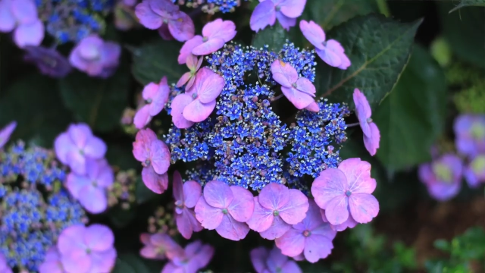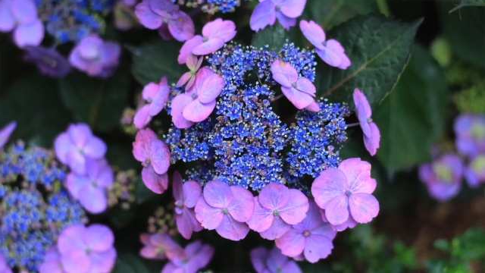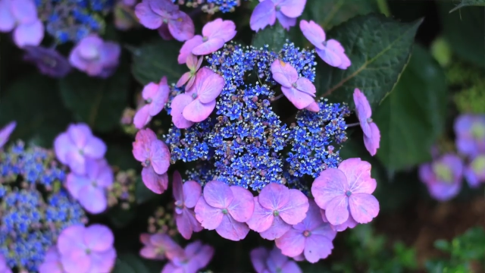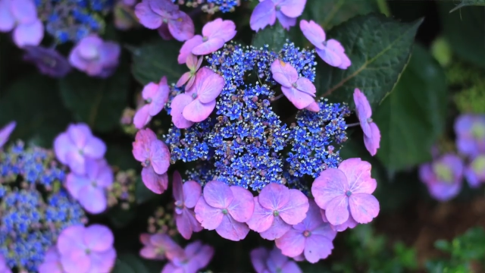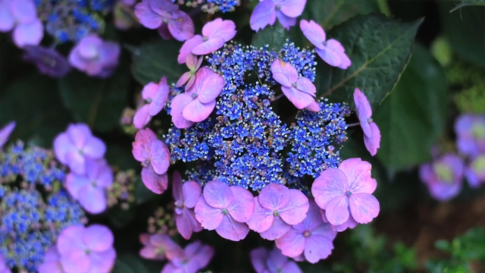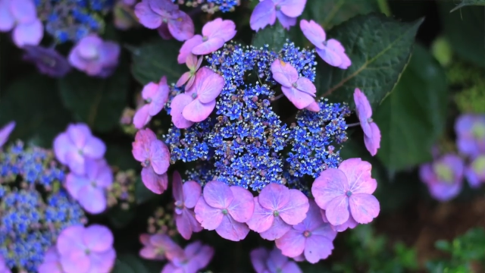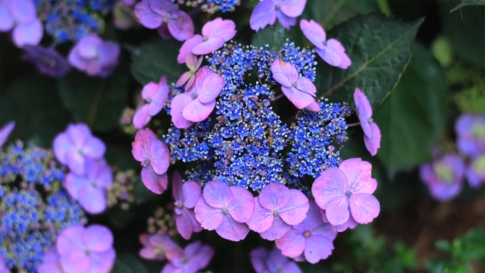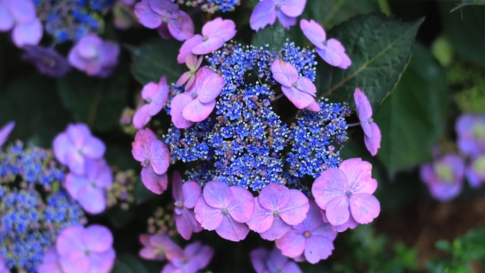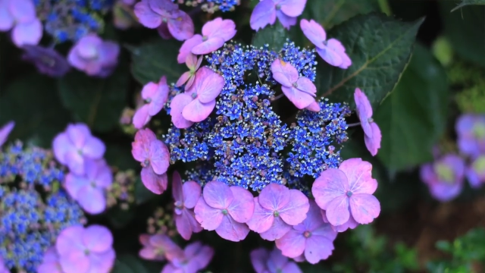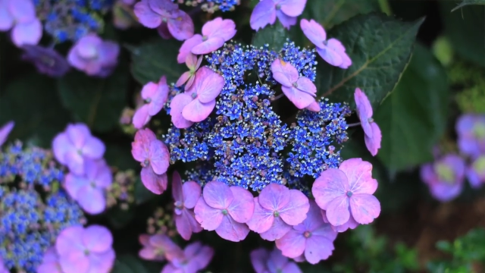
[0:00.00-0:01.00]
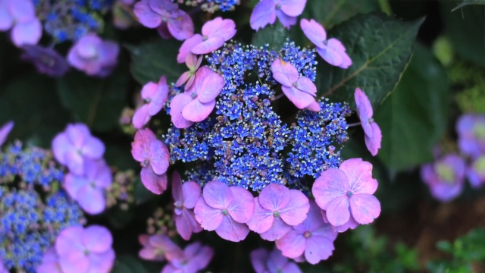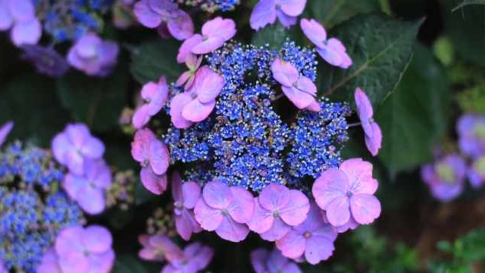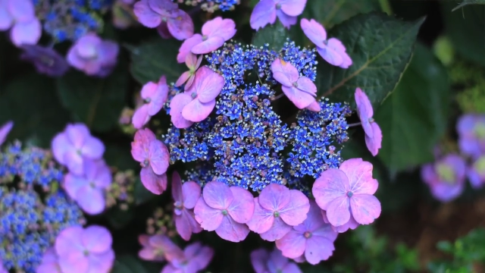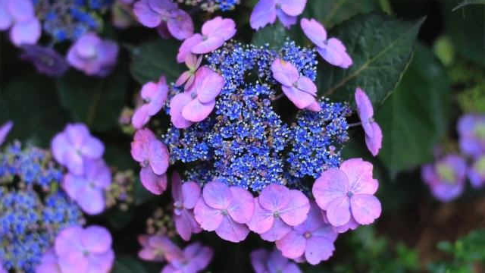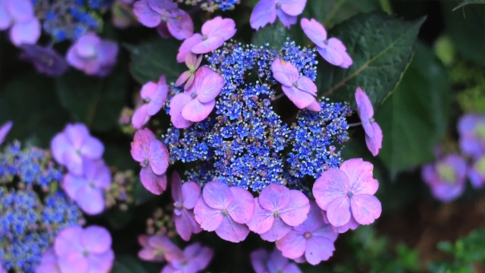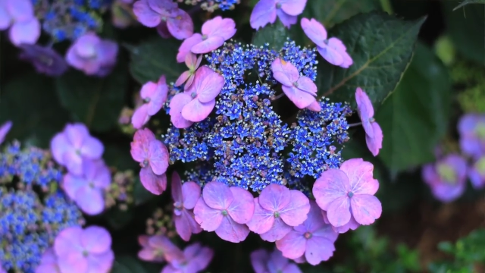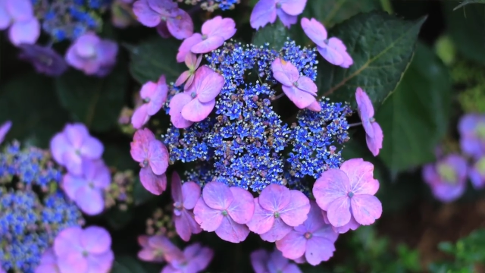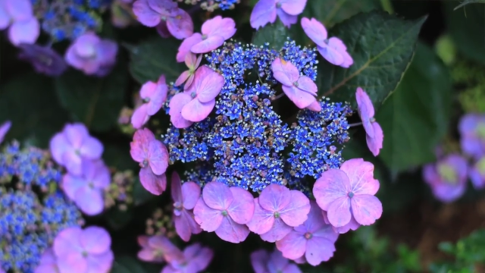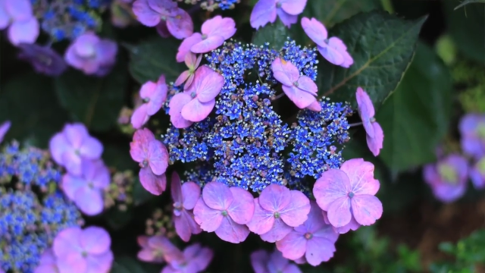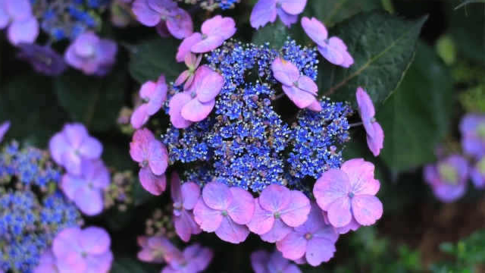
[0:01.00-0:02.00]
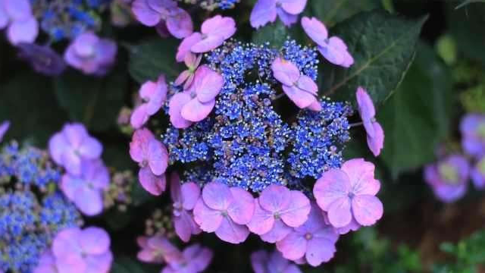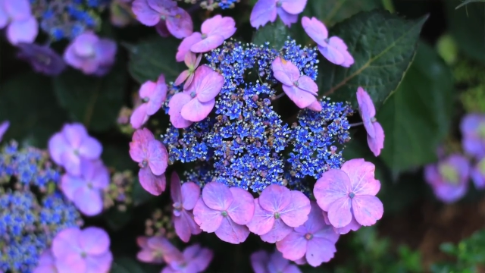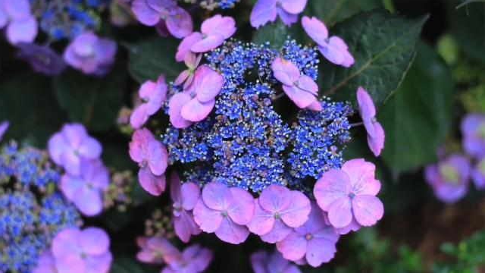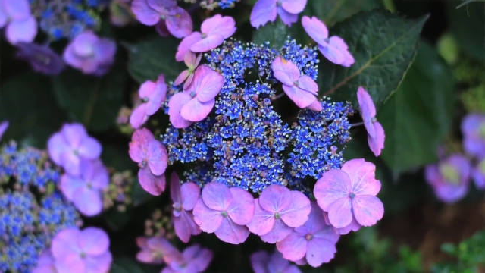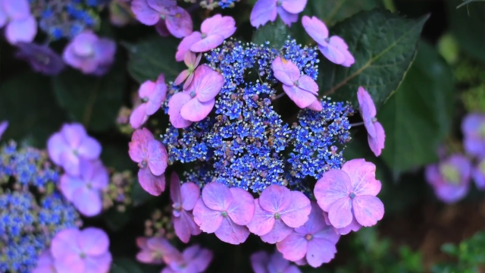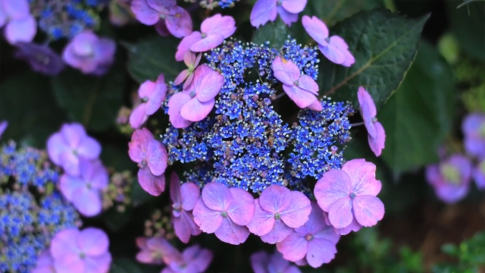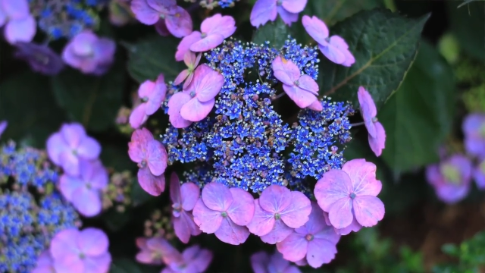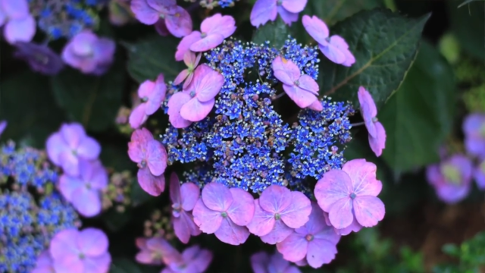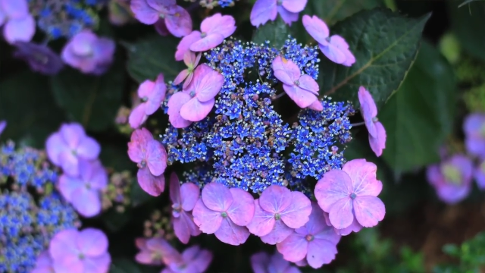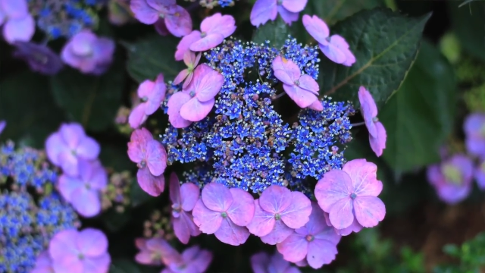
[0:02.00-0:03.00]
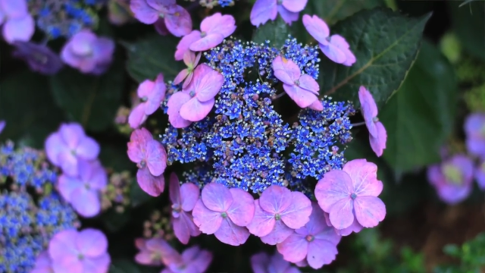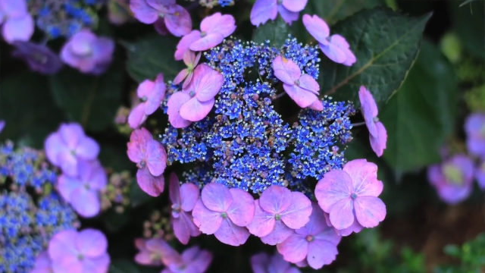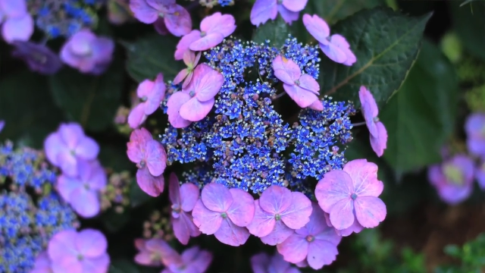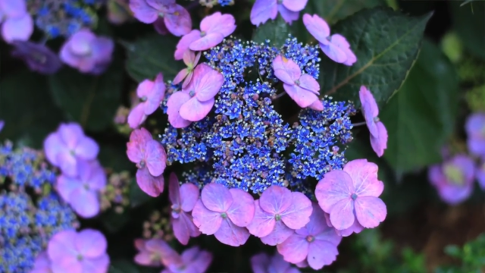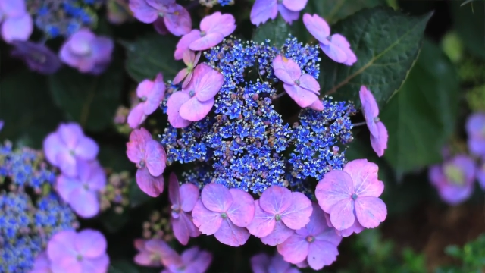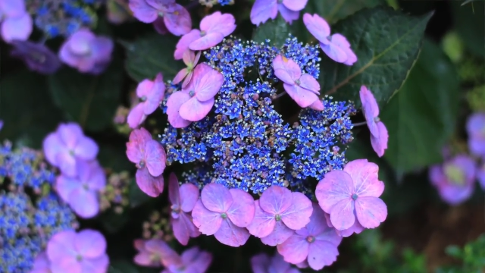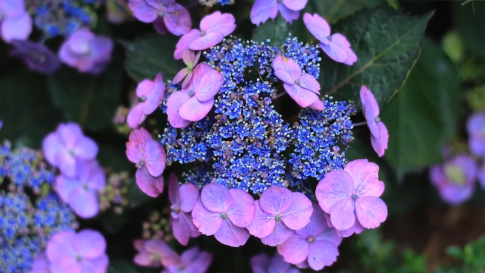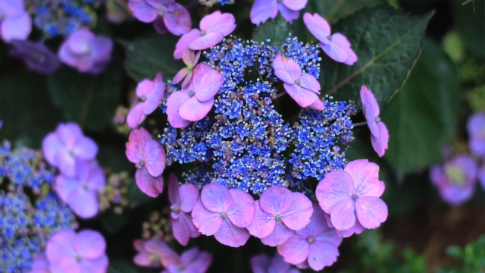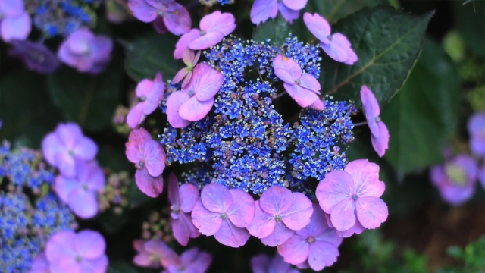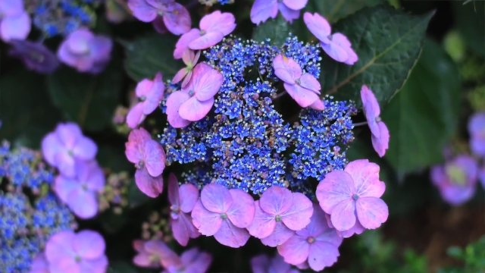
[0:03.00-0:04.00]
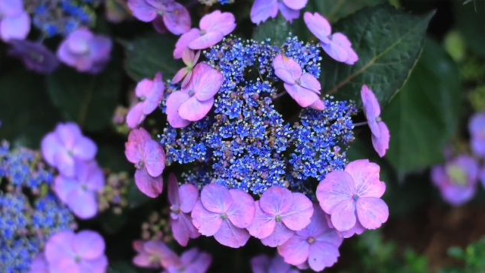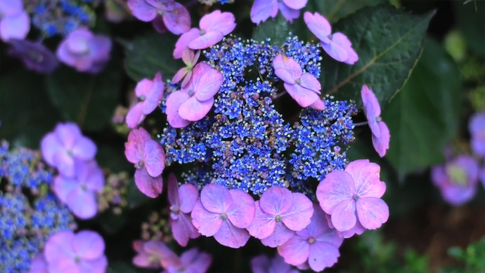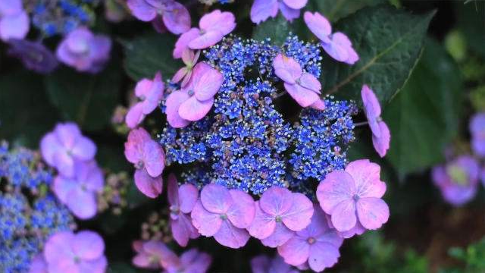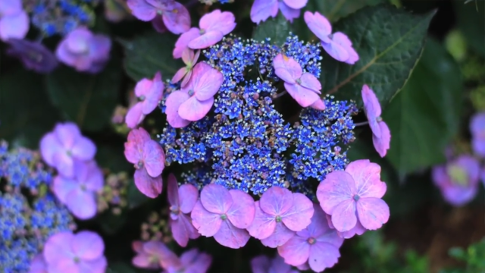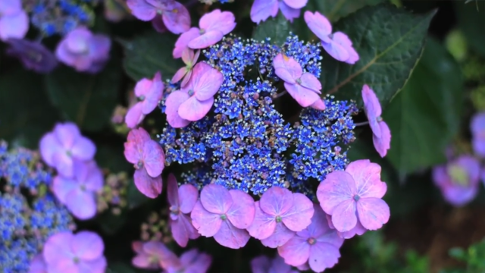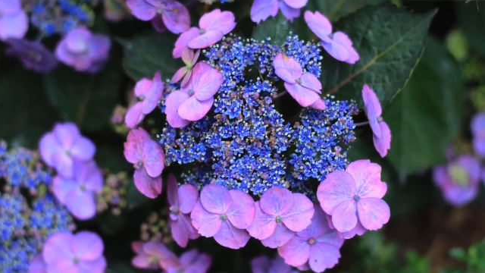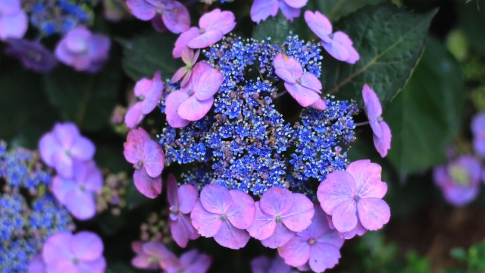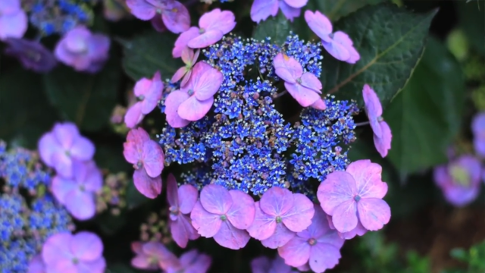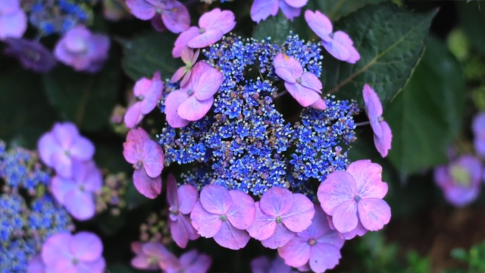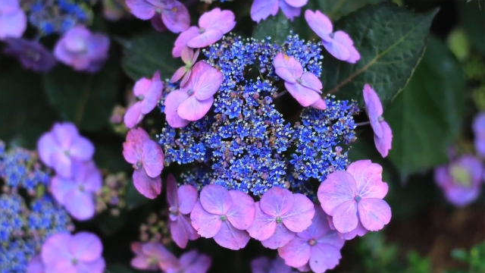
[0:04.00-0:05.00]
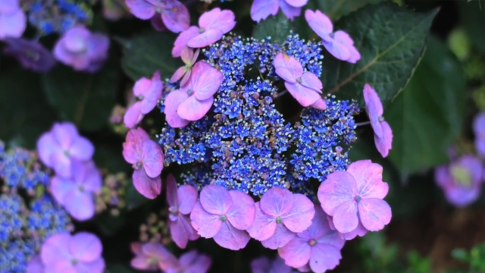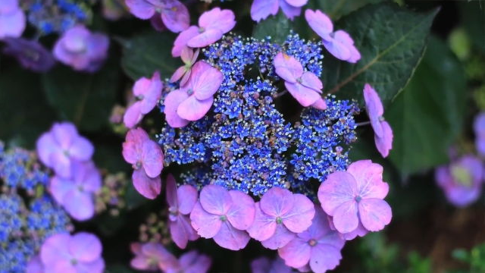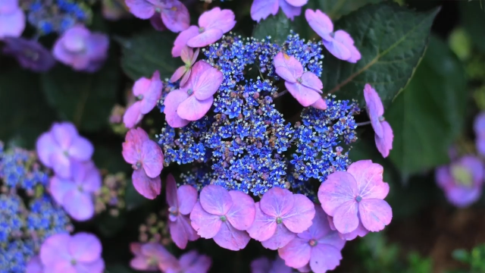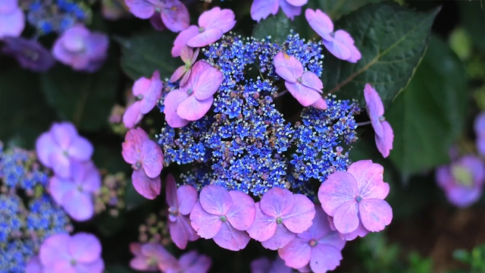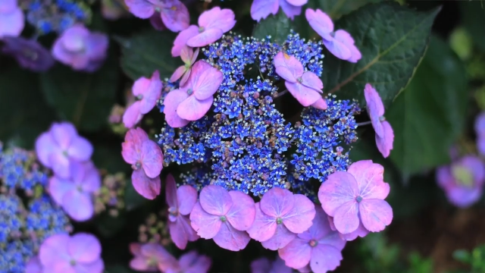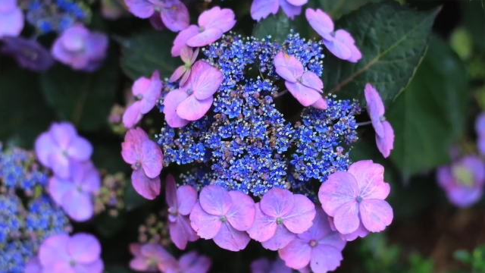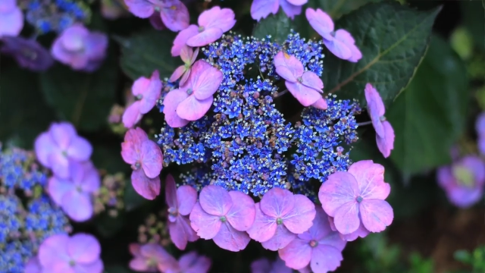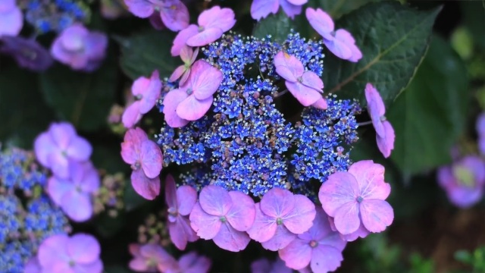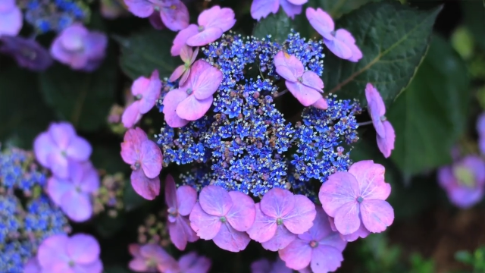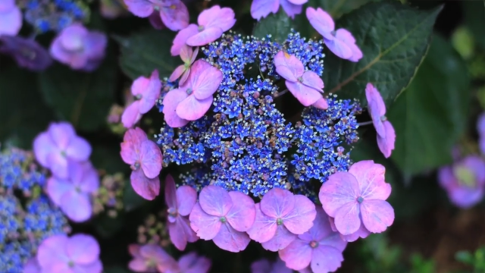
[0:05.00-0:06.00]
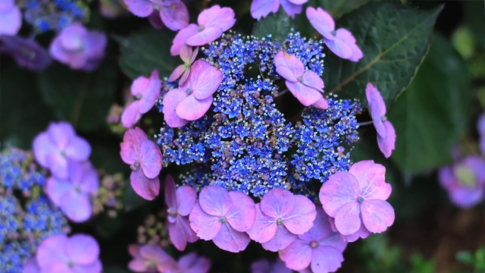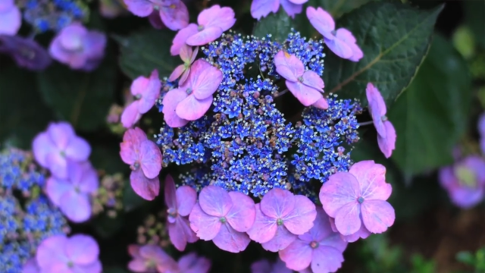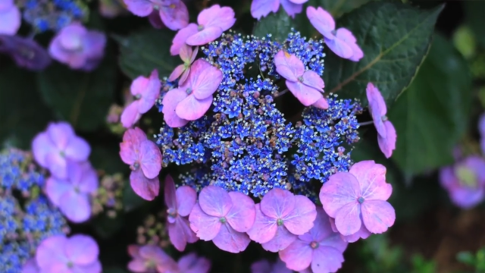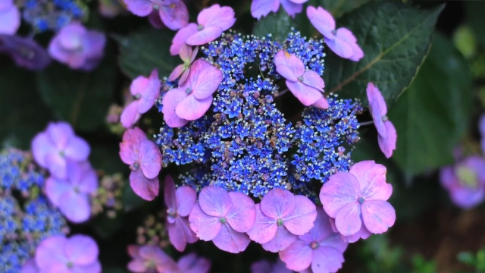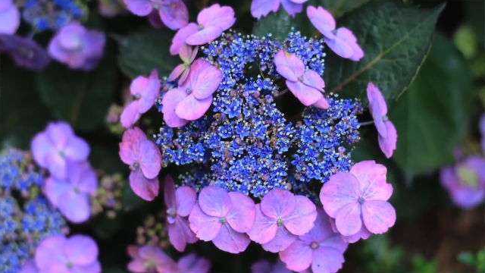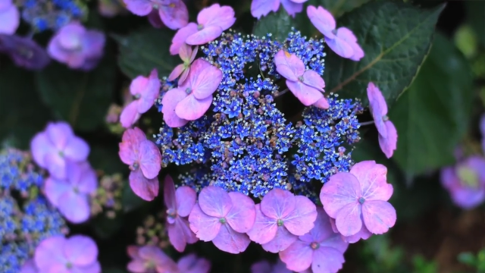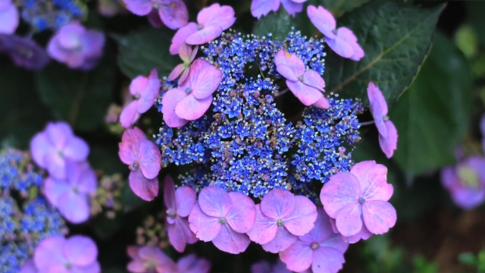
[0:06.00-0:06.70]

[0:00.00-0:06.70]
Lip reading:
(no speaker visible)